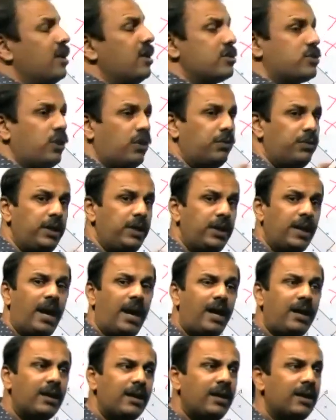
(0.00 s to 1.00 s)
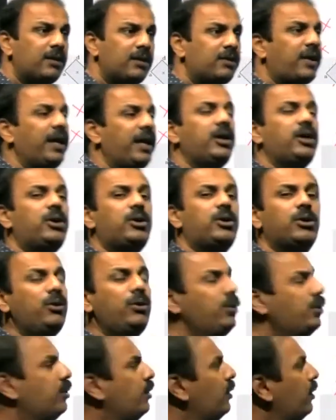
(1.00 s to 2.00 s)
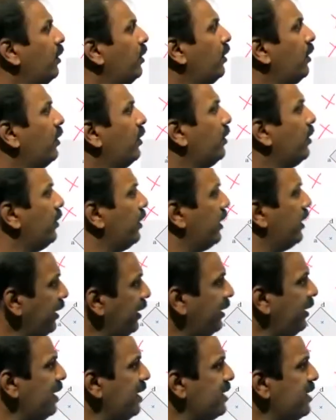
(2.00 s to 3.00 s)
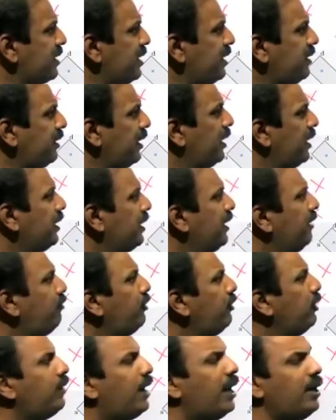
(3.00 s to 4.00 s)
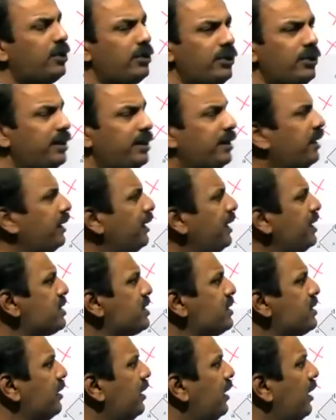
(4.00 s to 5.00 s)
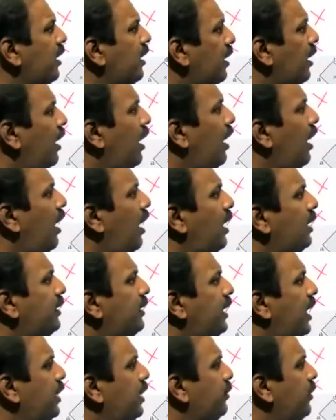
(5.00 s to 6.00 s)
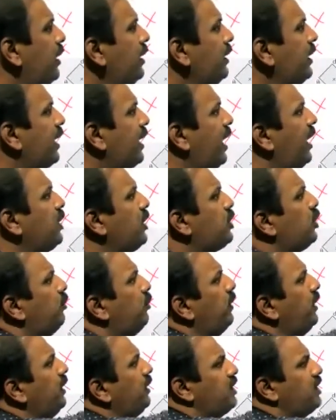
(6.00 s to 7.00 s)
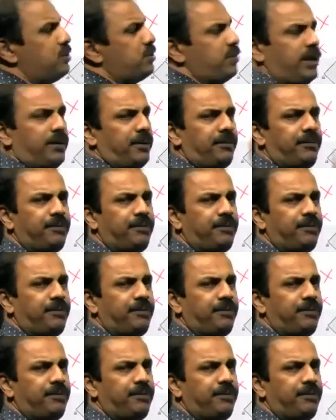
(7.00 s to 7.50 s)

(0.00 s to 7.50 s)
So we are trying to increase it. If you want to increase that one, the current should be in this way.